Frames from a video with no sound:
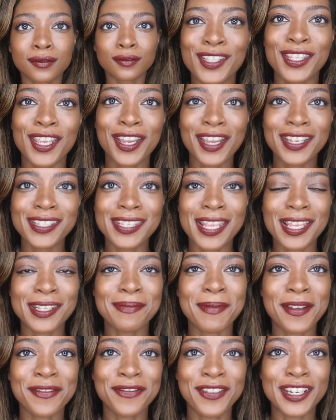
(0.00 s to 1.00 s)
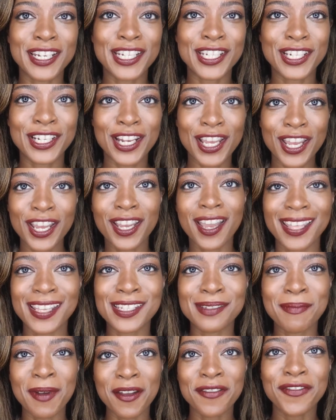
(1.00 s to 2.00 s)
So guys, that's my finished look.
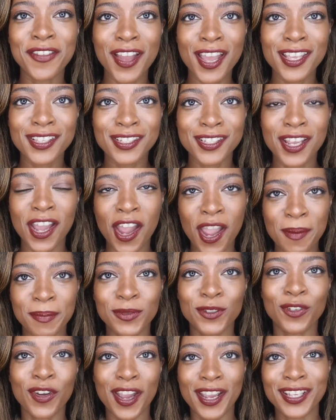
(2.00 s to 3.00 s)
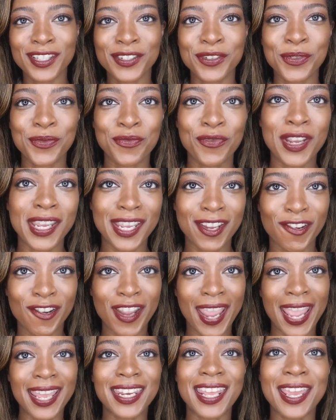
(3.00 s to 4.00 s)
It's my first time trying to
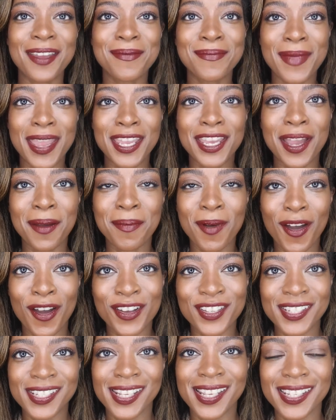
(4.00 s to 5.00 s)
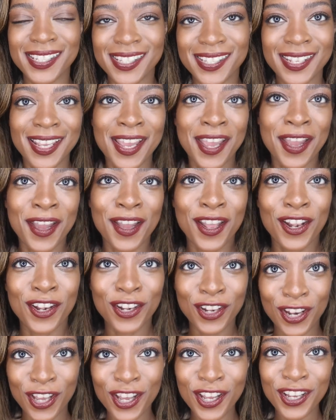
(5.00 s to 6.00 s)
recreate a makeup artist
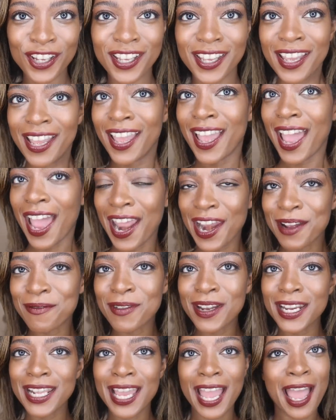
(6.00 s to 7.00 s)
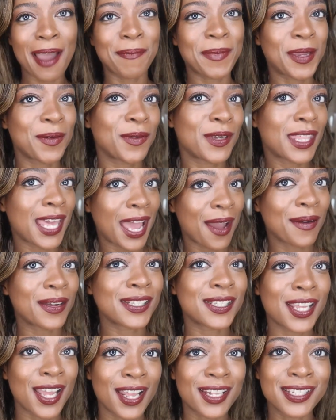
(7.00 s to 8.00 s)
look, and I'm really happy with how
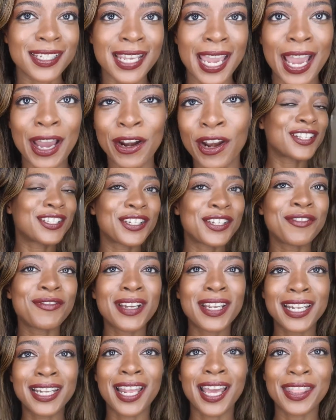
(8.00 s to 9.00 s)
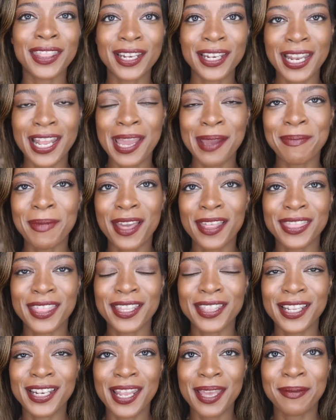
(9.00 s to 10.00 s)
it turned out. I do really like the lip. I
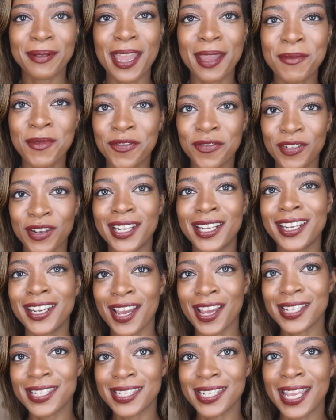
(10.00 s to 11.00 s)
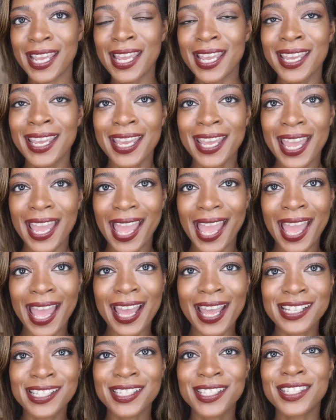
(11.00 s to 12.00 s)
think the lip came off really nicely,
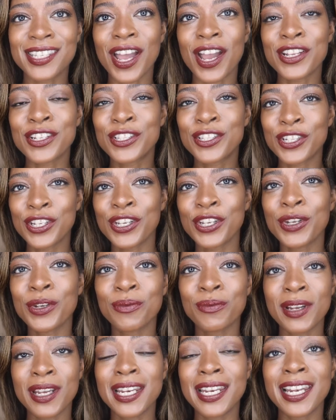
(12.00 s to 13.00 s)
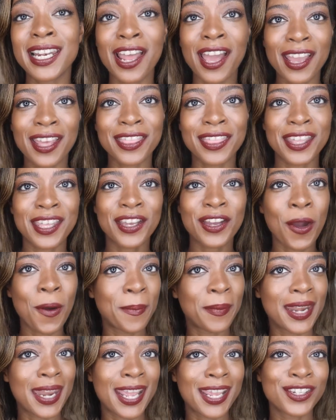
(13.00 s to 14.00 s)
and I do really like the
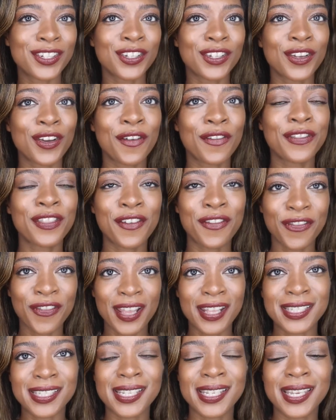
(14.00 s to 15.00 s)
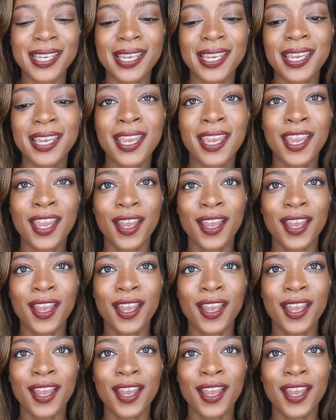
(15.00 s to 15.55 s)
combination of the Fenty